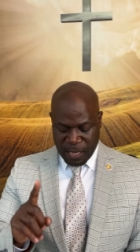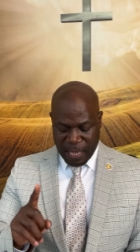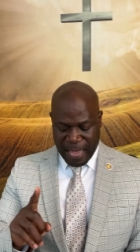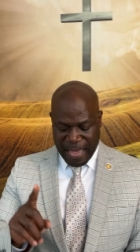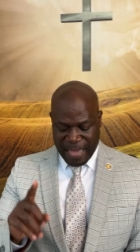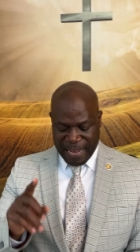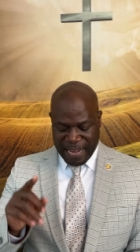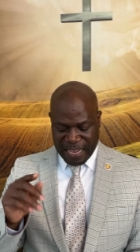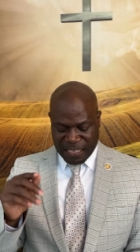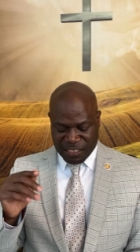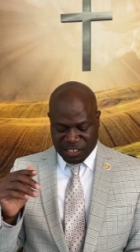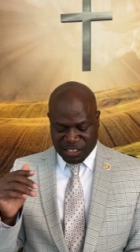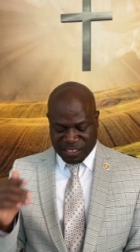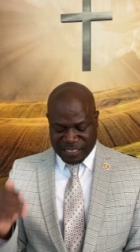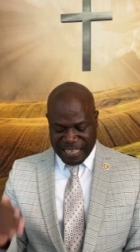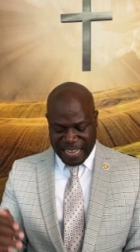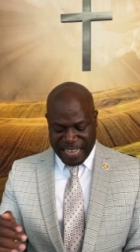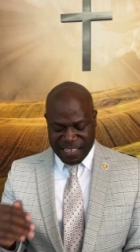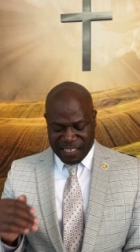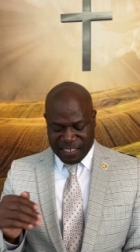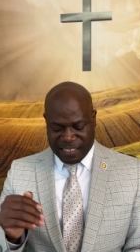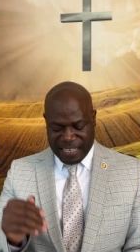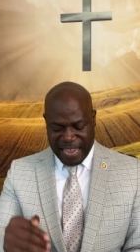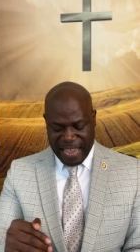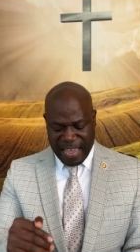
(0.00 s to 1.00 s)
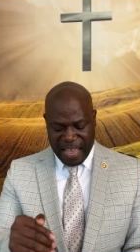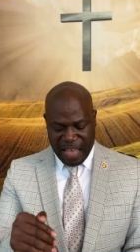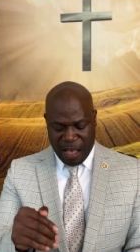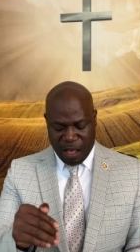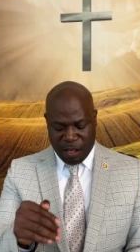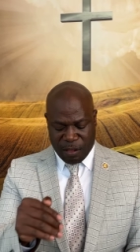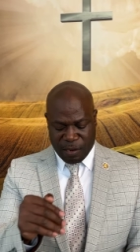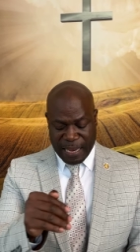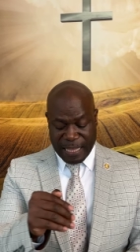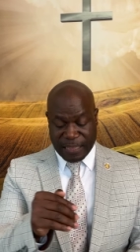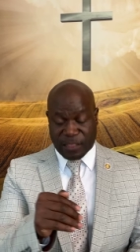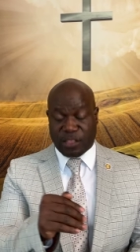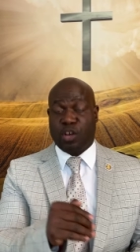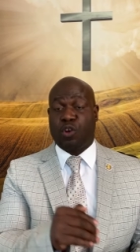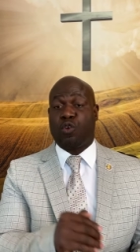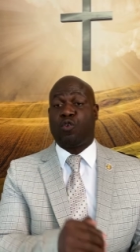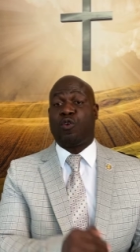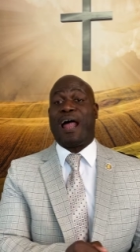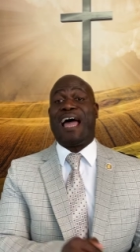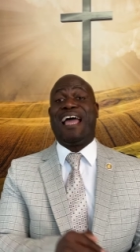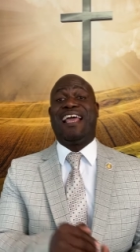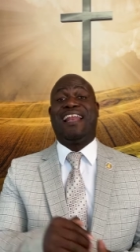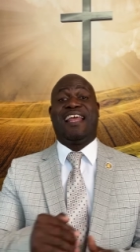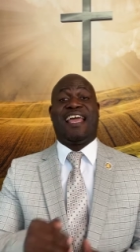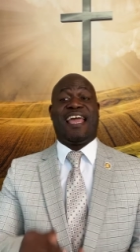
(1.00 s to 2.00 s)
and has sat down at the
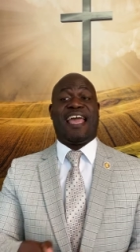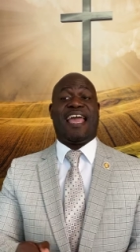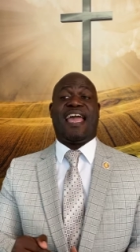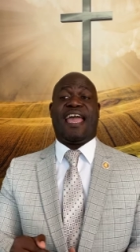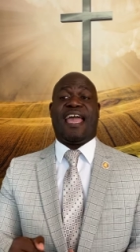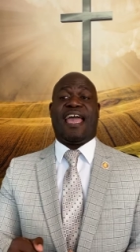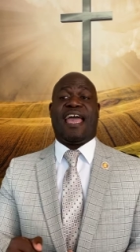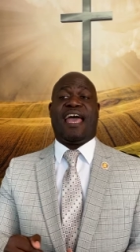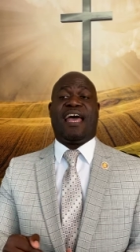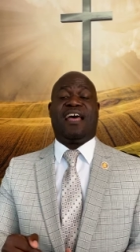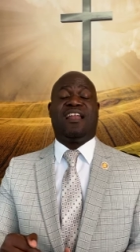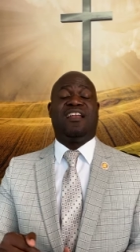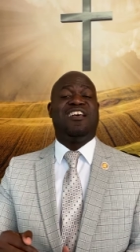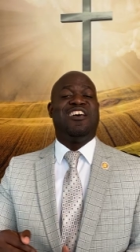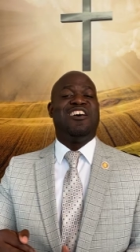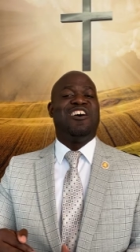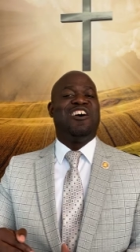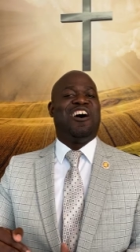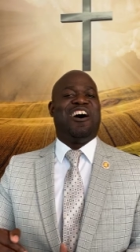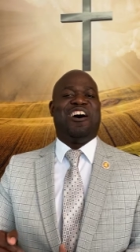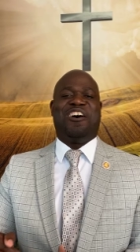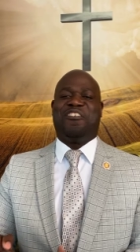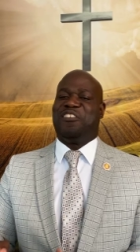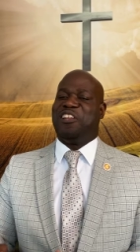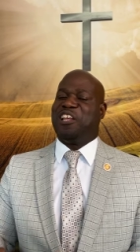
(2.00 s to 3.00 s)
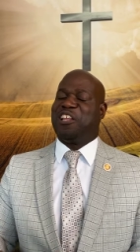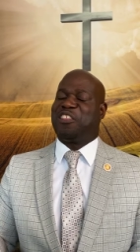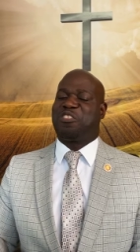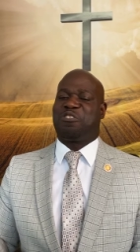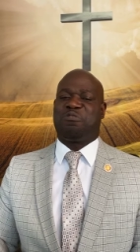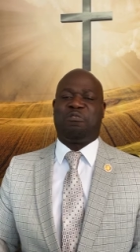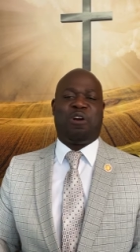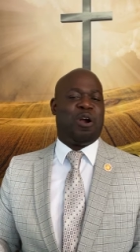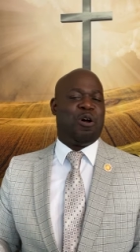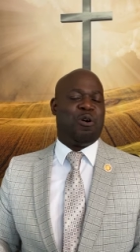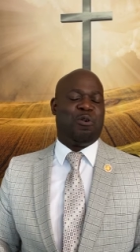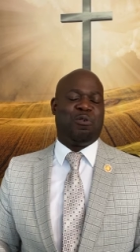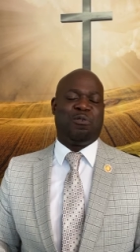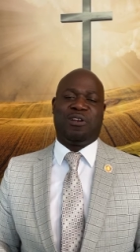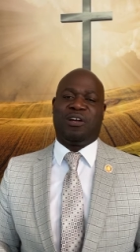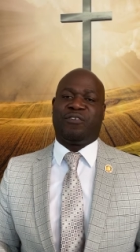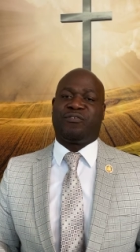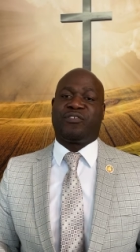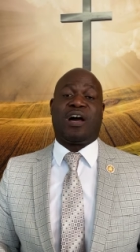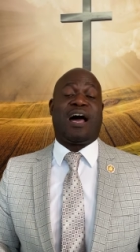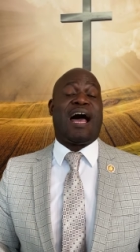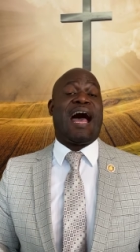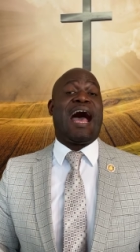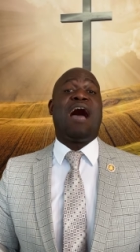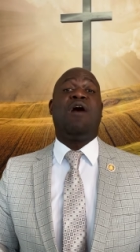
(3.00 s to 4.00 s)
right hand of the throne
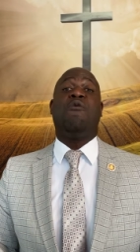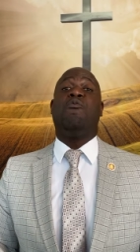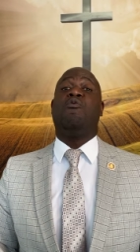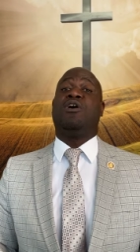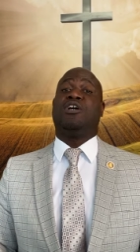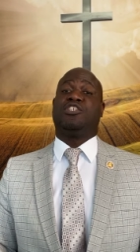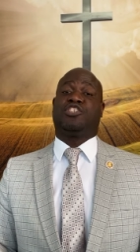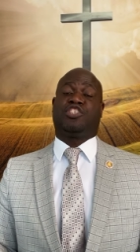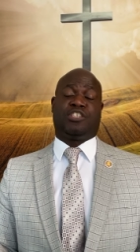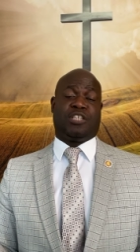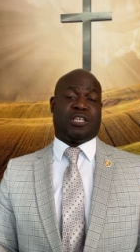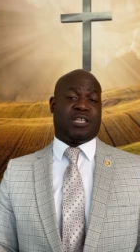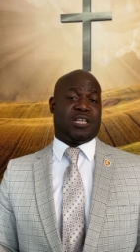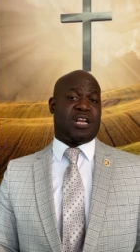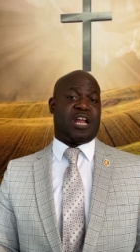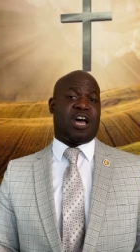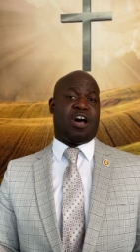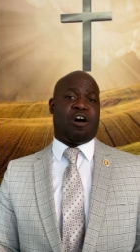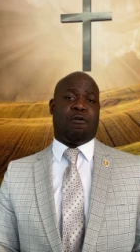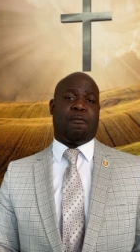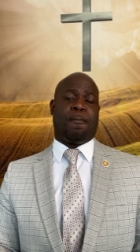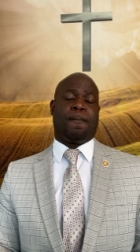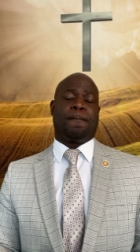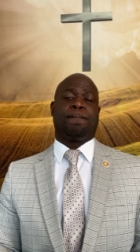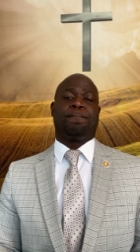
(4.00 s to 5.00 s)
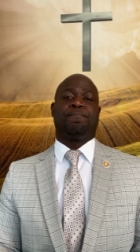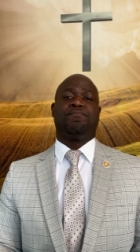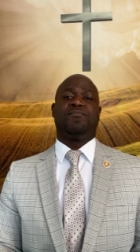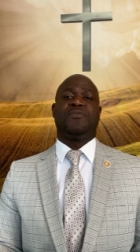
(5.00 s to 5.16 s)
of God. I want you to know